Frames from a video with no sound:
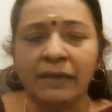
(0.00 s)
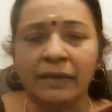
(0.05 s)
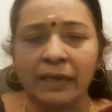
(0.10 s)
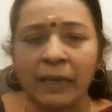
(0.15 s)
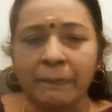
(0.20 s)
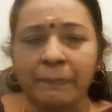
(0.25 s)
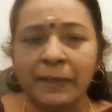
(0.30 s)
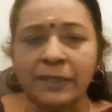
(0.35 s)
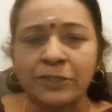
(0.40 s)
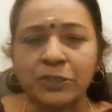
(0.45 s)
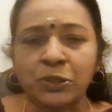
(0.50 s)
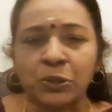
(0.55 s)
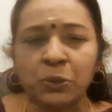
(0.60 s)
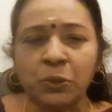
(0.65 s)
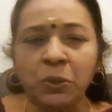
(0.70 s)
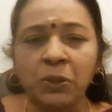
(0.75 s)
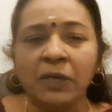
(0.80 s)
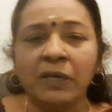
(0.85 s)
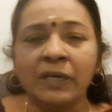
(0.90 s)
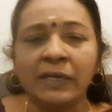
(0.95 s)
Number
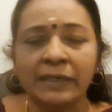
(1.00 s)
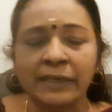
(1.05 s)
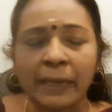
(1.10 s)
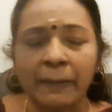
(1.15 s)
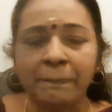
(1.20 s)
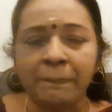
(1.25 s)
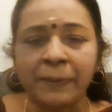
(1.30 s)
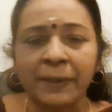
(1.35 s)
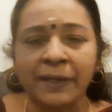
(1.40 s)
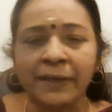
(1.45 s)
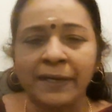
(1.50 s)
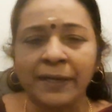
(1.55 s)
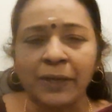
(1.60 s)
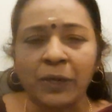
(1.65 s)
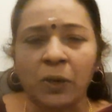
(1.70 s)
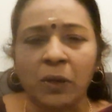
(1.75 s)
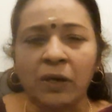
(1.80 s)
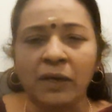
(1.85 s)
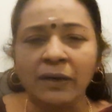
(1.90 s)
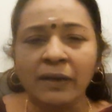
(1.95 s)
2, temporary
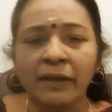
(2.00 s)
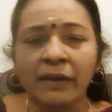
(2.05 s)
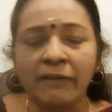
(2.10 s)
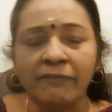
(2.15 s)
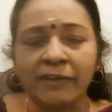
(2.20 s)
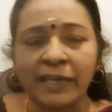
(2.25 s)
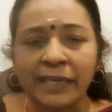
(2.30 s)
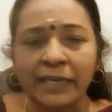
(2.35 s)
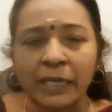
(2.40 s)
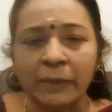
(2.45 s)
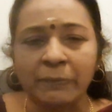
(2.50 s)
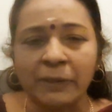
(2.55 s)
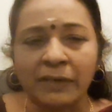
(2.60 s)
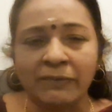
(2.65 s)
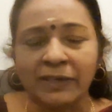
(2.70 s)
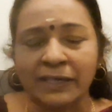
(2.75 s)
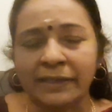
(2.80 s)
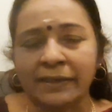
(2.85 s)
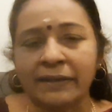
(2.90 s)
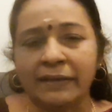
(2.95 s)
or variable
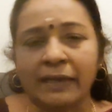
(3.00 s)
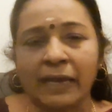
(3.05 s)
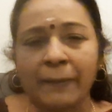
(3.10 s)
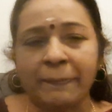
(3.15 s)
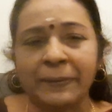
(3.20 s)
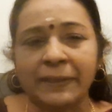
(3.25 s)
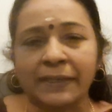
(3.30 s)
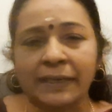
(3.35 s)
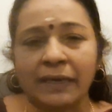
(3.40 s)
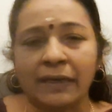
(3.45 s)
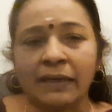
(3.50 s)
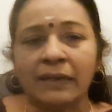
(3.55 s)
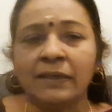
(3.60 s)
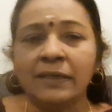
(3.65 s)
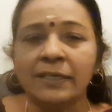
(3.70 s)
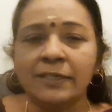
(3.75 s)
working capital.